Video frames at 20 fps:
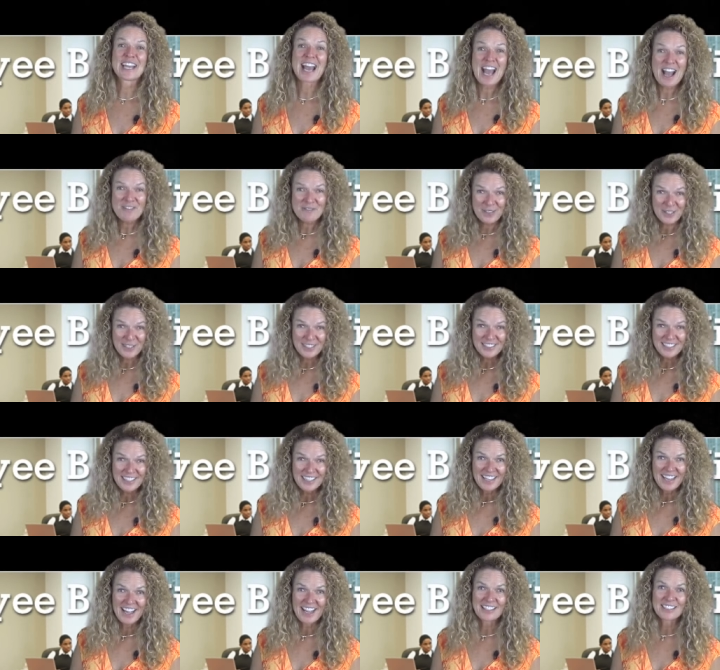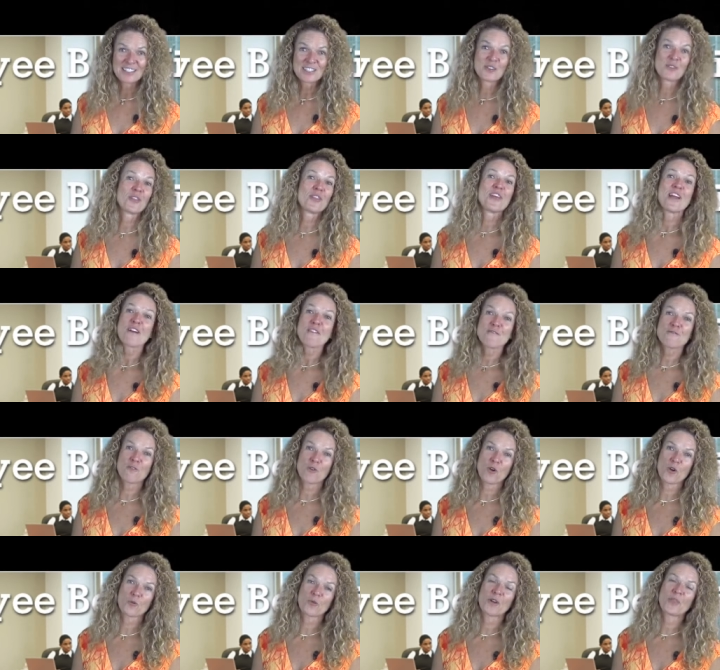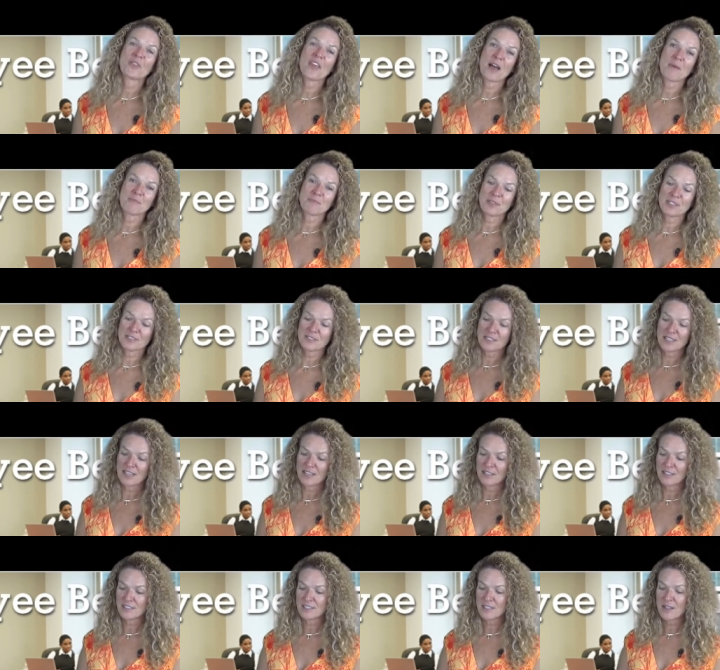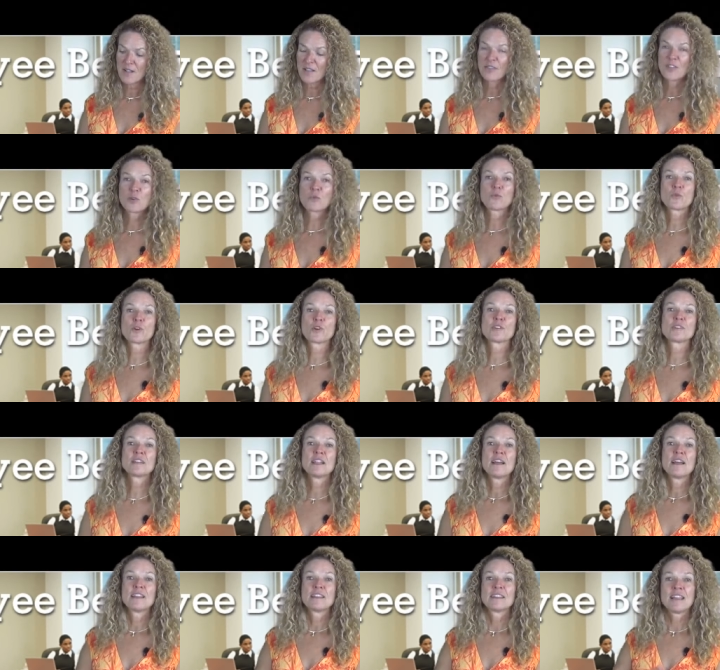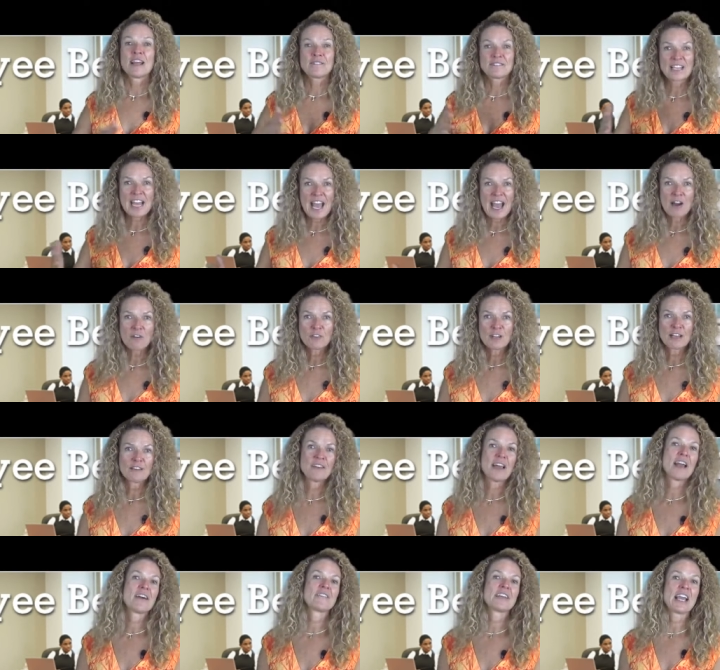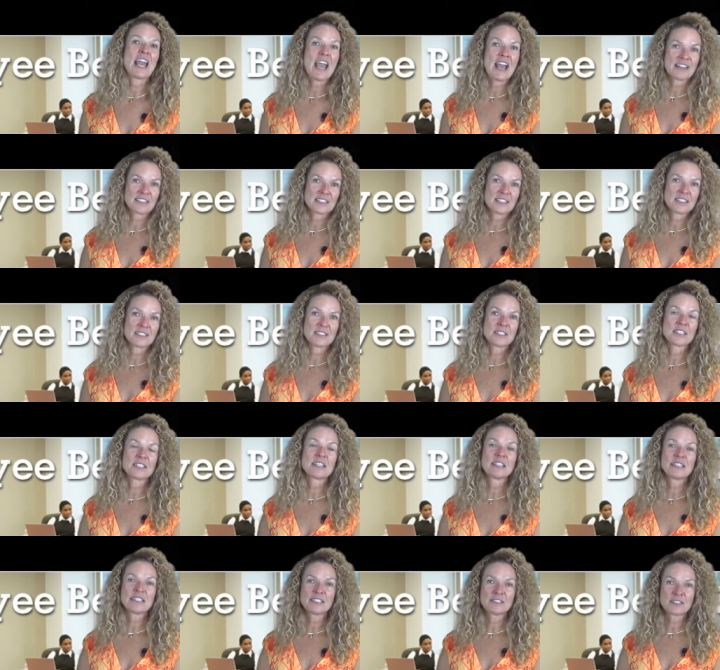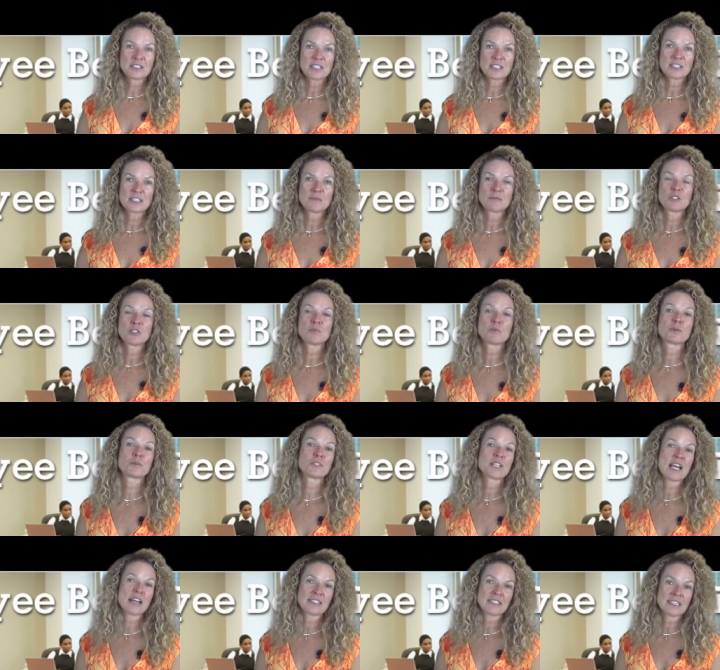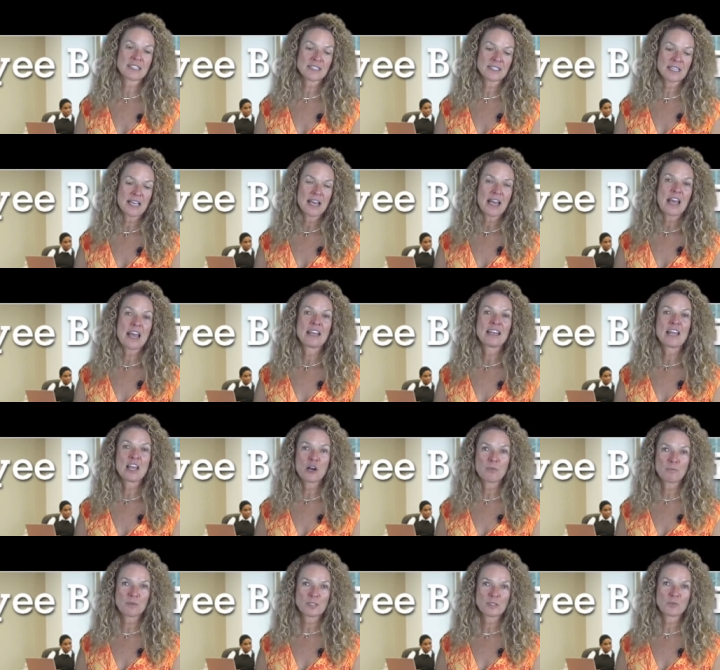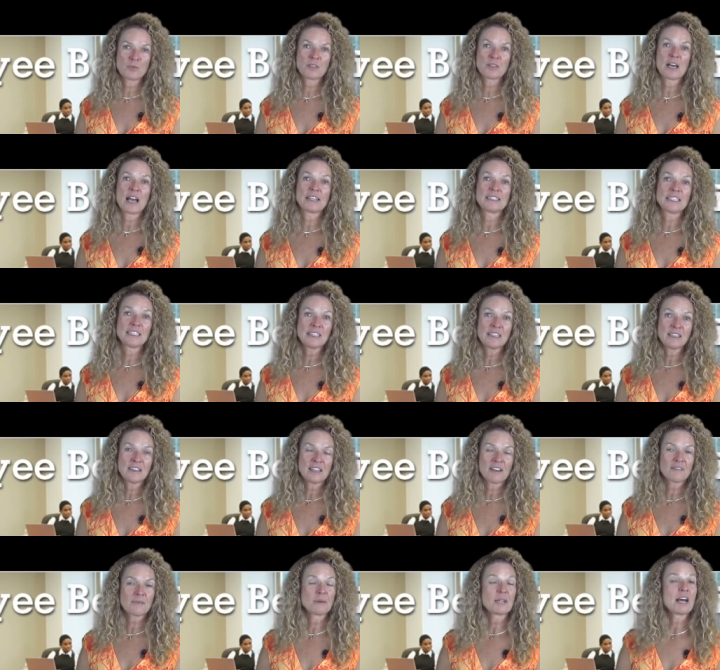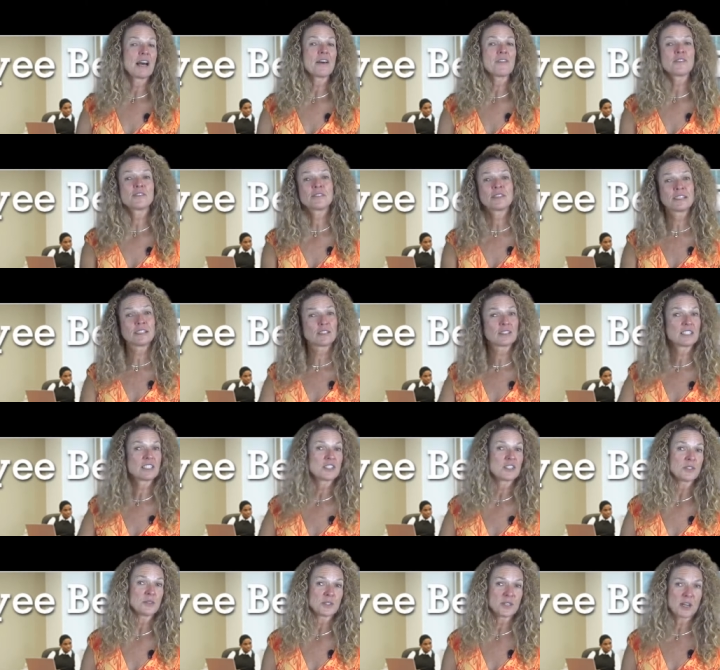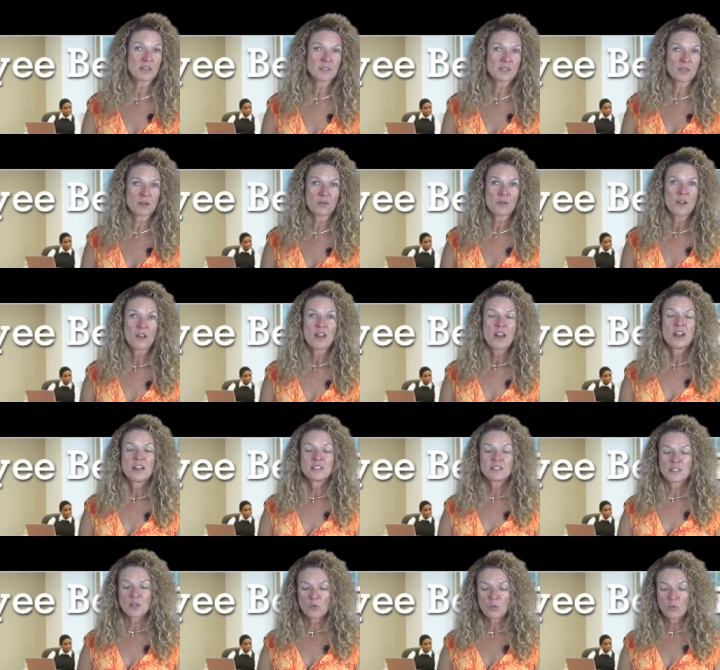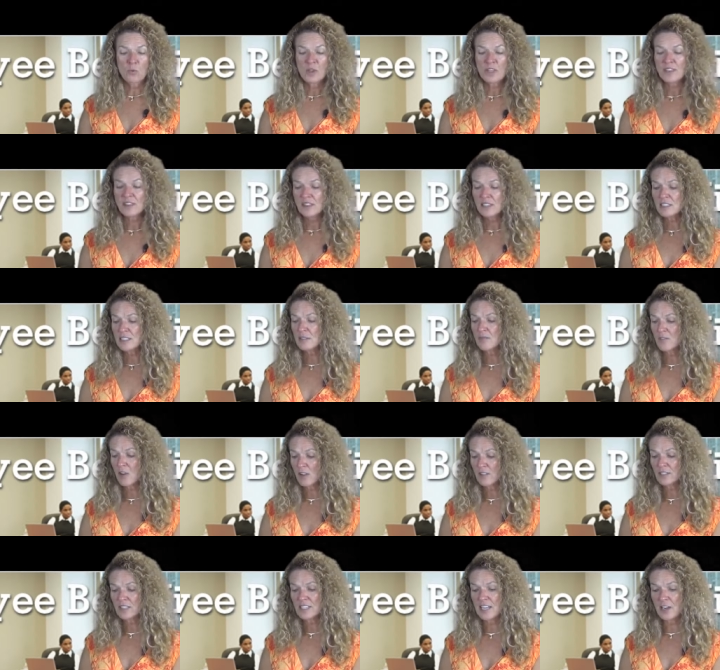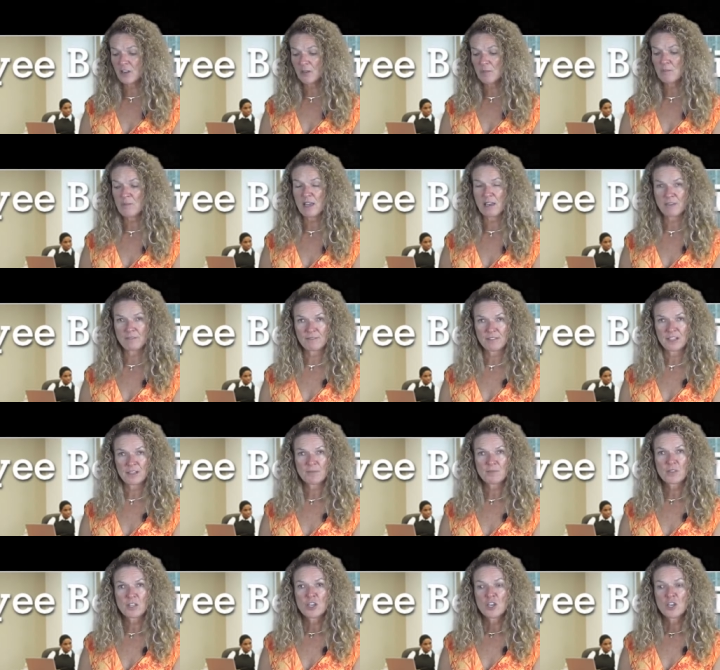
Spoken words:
an hour, And so therefore what that means is that we're left out of having access to the legal system to protect us and help us with identity theft, but other legal issues also. So with this voluntary benefit,